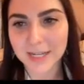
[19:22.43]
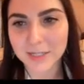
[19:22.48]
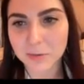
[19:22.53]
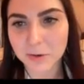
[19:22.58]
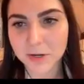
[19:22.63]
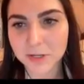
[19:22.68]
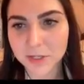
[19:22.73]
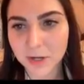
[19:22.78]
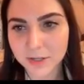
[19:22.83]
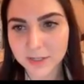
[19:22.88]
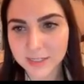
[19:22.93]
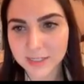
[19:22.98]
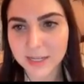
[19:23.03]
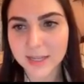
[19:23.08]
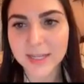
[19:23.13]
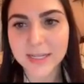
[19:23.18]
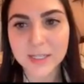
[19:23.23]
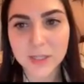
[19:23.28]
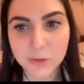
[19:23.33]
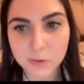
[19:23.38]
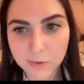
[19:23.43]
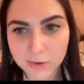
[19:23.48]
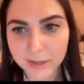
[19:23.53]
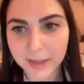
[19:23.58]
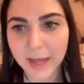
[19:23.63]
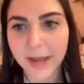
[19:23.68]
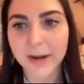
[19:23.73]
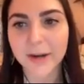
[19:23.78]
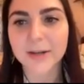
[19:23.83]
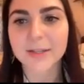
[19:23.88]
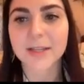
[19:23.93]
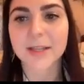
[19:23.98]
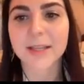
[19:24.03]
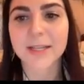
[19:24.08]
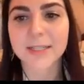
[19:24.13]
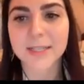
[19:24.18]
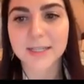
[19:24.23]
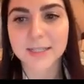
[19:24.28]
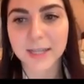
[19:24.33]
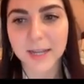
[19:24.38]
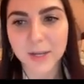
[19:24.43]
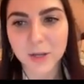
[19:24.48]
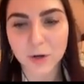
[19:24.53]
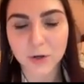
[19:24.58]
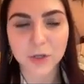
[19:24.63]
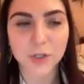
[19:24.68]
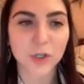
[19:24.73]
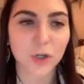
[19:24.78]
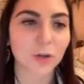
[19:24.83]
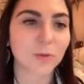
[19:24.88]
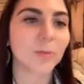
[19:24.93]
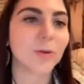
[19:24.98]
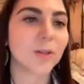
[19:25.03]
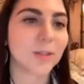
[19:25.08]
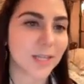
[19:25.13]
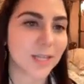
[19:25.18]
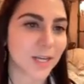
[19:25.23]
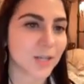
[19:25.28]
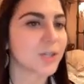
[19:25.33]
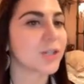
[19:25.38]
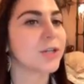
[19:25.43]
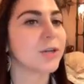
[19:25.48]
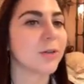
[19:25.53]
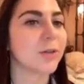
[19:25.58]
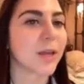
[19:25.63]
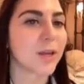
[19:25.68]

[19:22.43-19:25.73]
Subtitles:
That's where you start to see these 3 layers. And this is like your germal tissue,